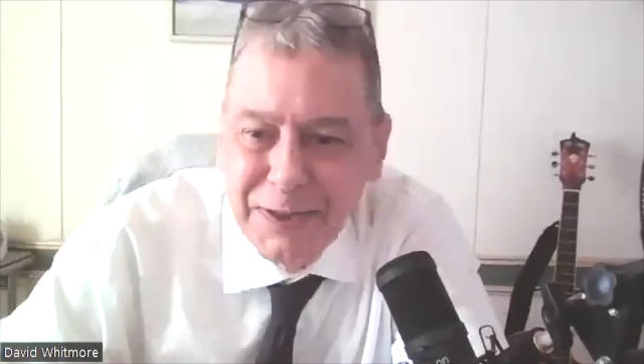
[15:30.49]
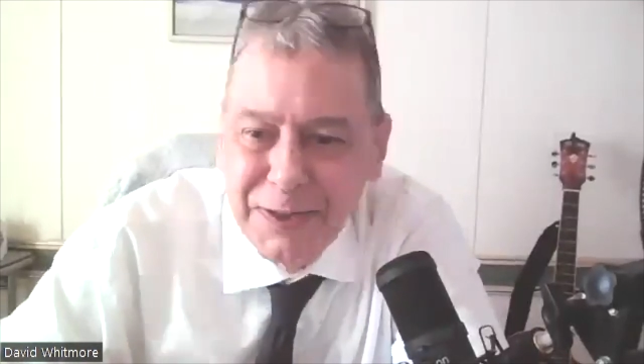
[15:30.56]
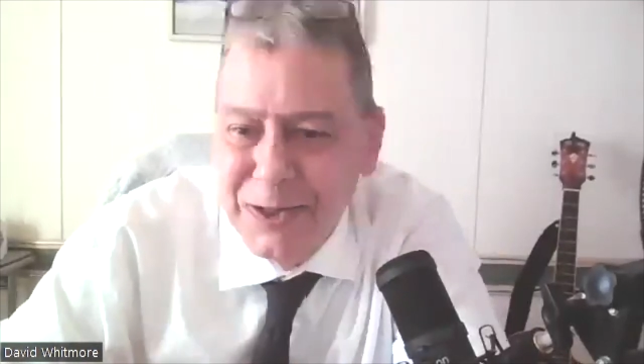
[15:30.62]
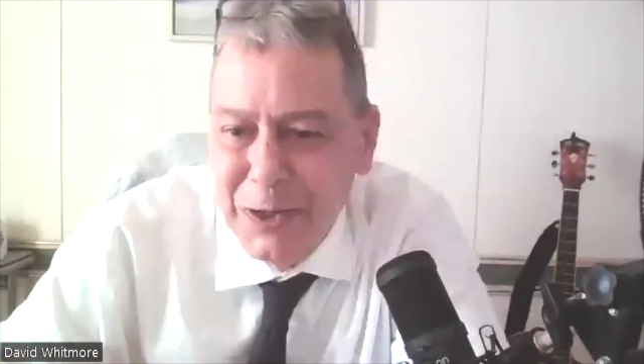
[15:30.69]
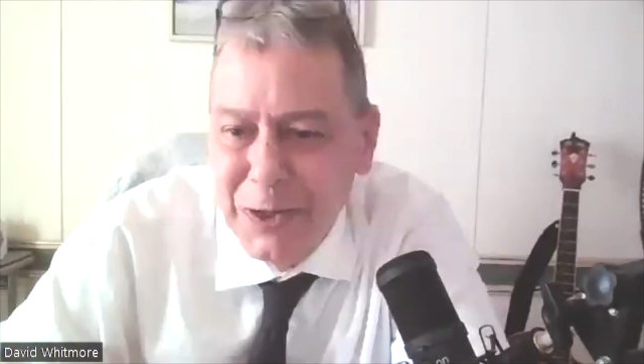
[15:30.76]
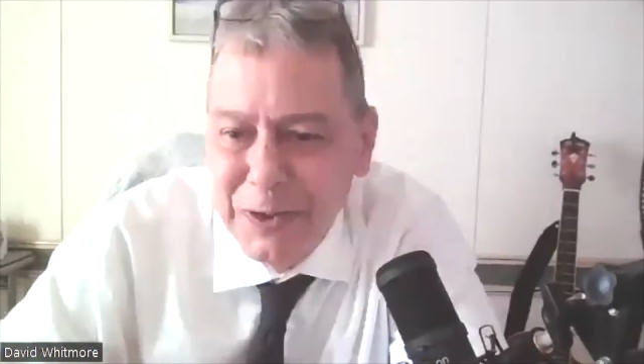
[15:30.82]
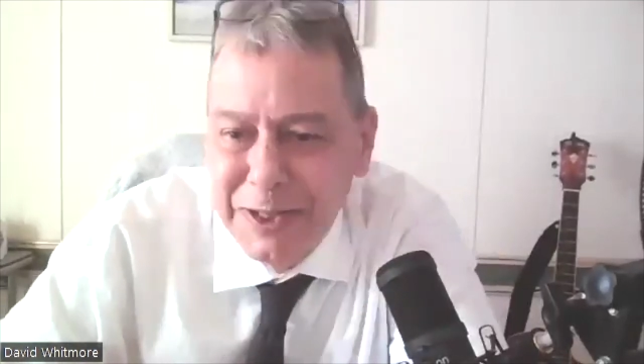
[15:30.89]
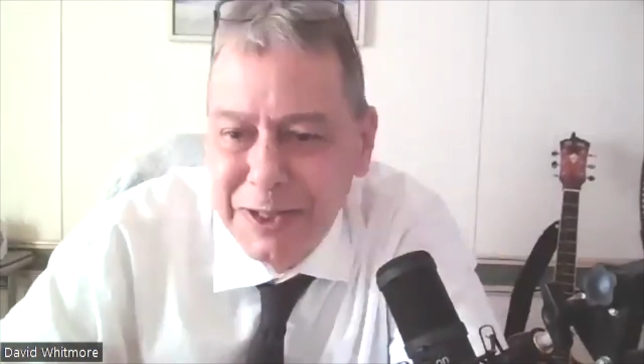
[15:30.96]

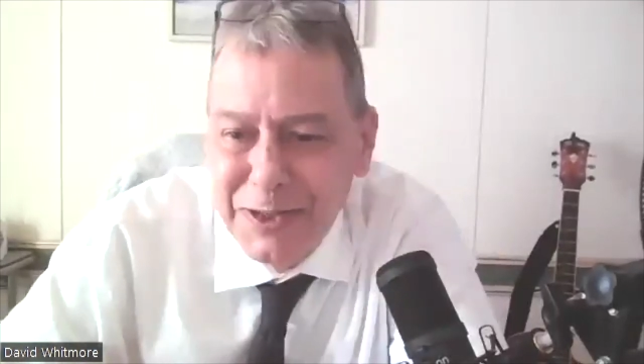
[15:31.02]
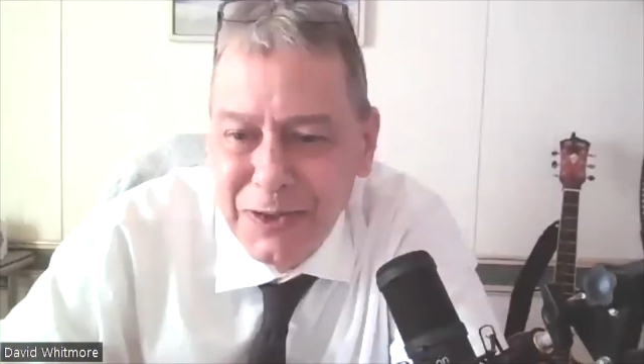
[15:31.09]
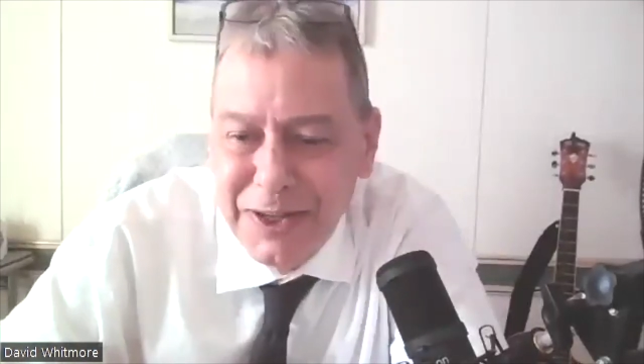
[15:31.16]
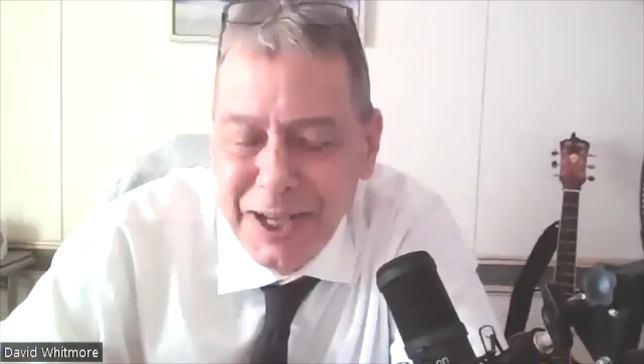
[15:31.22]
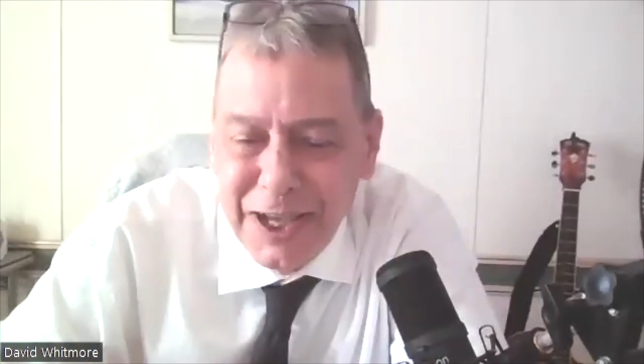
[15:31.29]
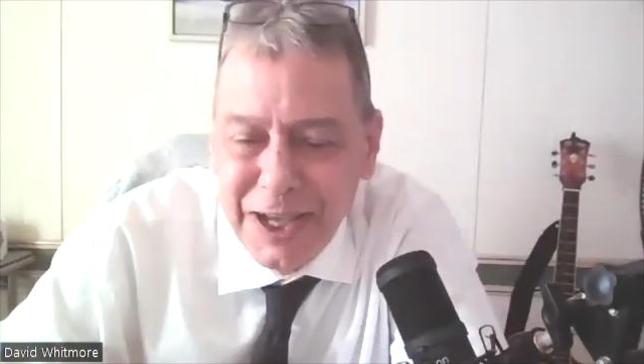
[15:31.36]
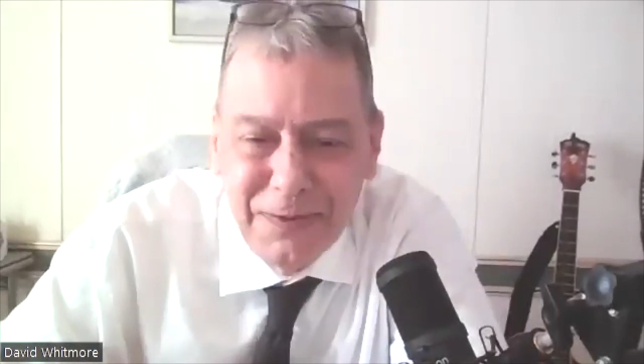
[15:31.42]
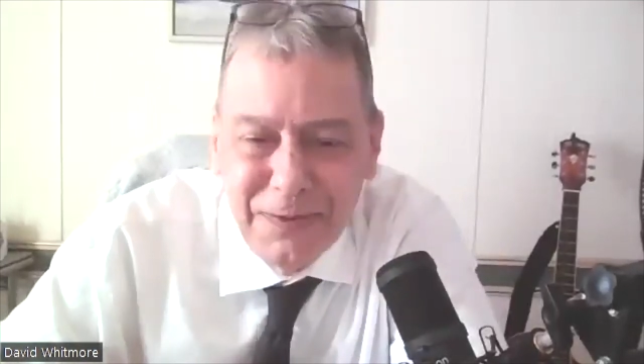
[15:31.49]
so it's
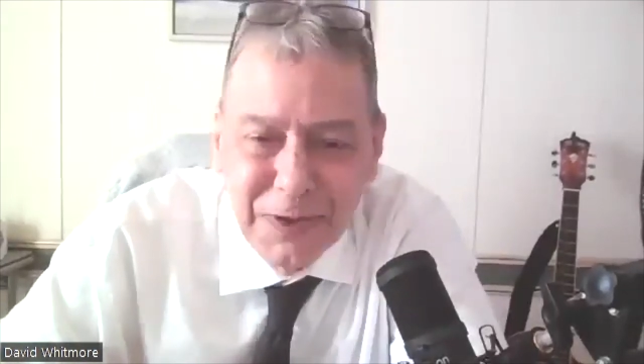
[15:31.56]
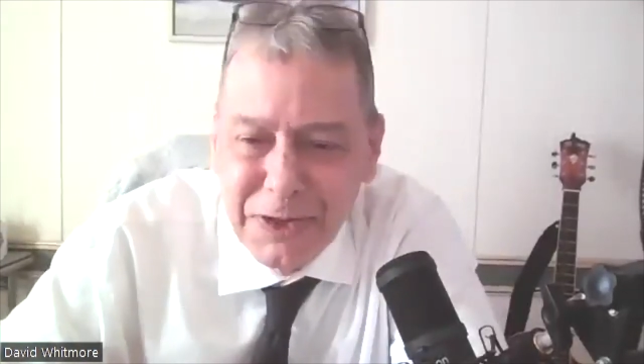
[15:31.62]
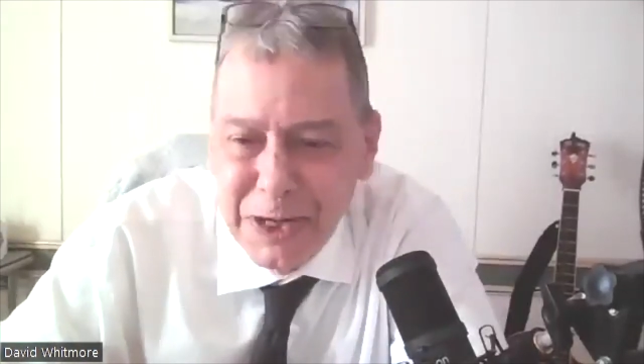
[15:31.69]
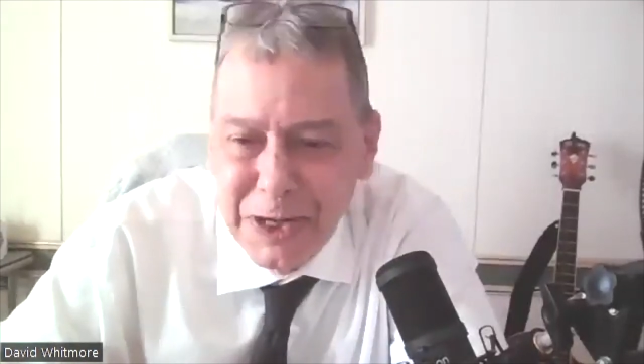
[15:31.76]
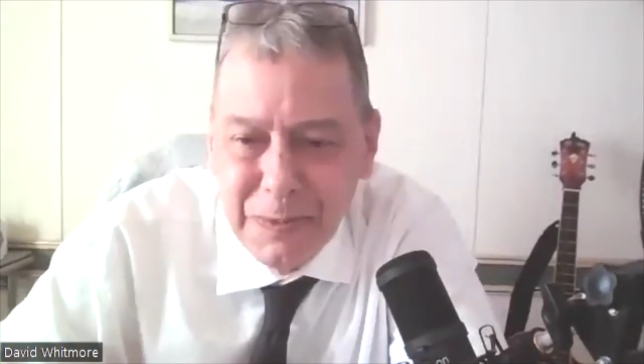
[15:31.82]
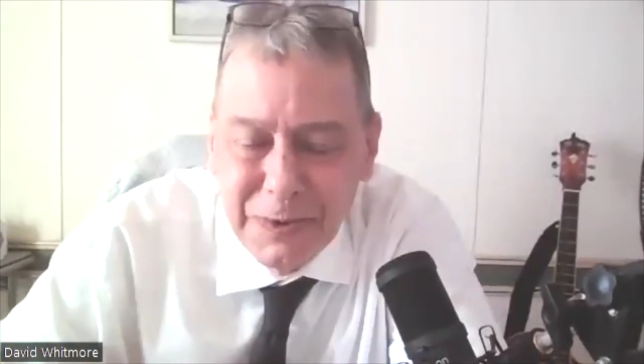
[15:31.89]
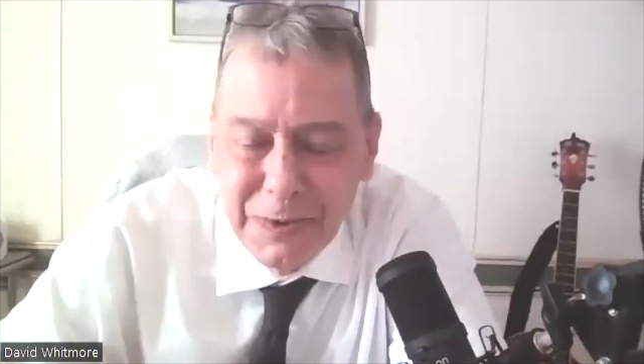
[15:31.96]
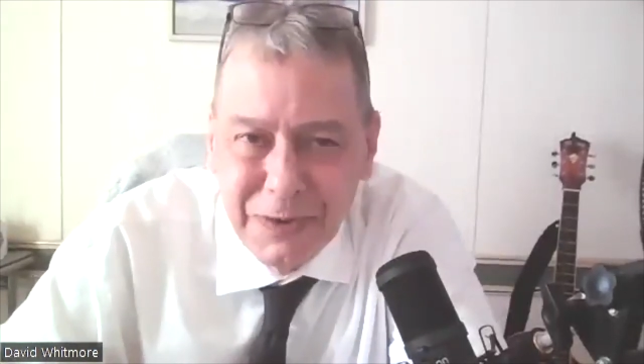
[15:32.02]
okay if we're jumping